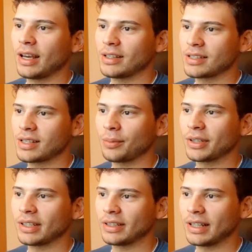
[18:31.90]

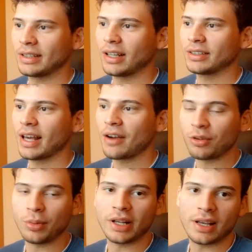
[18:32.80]
something that not
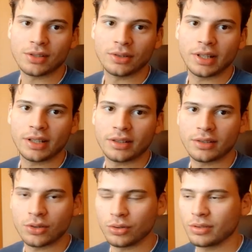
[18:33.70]
everybody has to take.
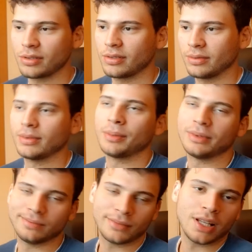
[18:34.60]
So I
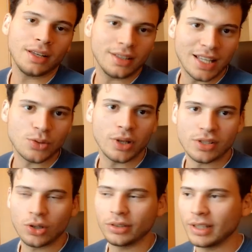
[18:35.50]
mean, that's why it's
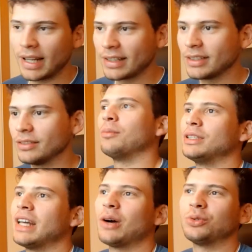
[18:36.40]
called elective.
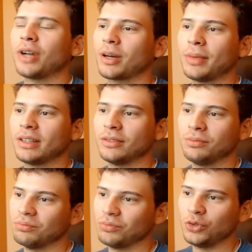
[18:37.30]
But yeah, I would
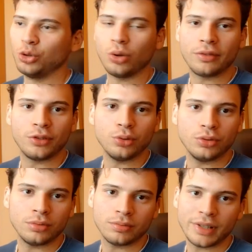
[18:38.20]
recommend do a
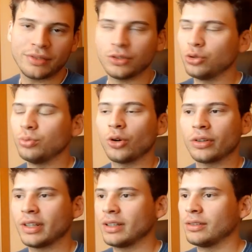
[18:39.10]
few, even do more
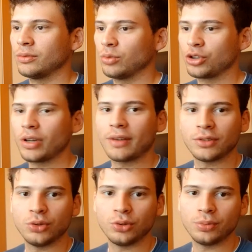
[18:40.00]
than what you have
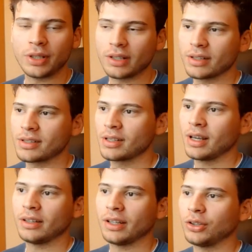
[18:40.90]
to do because
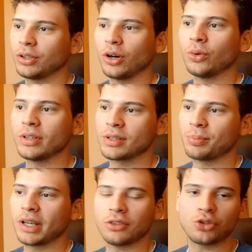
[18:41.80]
then you can always
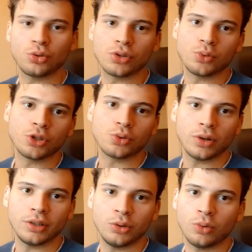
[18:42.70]
pick and choose which
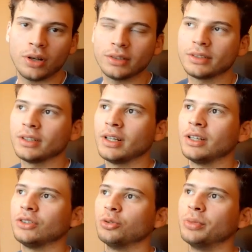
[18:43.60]
one you want
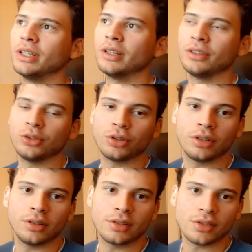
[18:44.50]
to be in
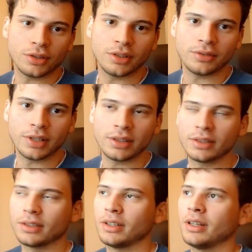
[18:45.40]
your
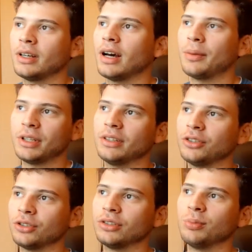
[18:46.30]
certificate. I mean, in
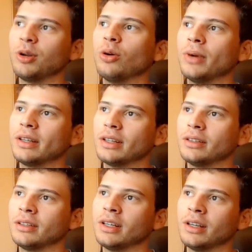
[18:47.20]
your diploma, and
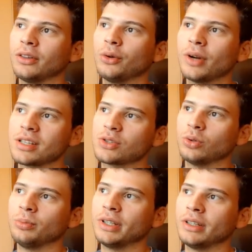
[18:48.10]
then the rest will
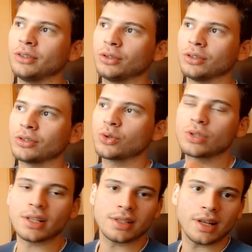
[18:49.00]
be in your
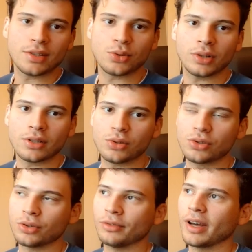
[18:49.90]
Zusatzleistungen, so
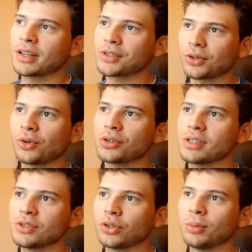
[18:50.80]
sort of extra
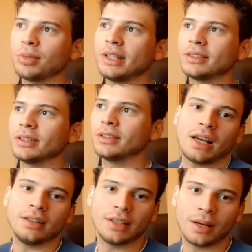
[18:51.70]
courses you completed.
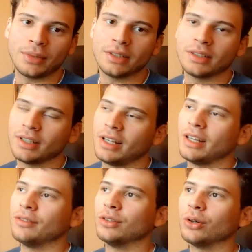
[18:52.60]
And yeah, I mean,
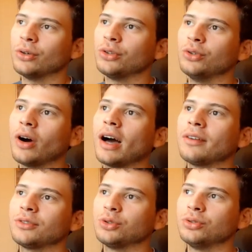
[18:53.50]
even though you don't
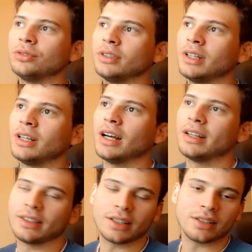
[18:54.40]
have to, I
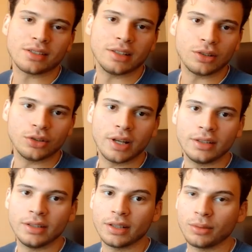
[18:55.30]
think it's still a good
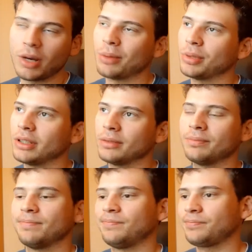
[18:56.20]
idea in my opinion.
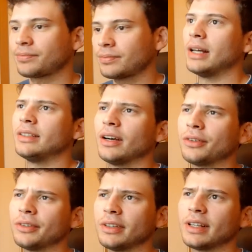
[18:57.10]
And yeah,
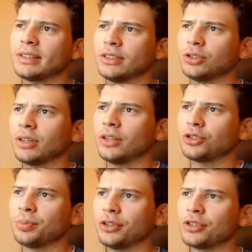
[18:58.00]
other than that, I took
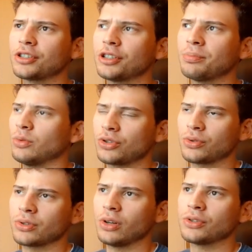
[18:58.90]
entrepreneurship, which
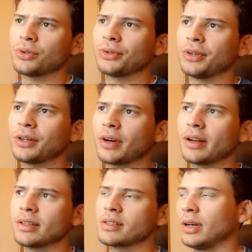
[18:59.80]
was also three
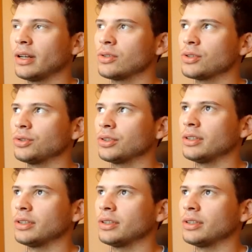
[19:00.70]
credits, and I also took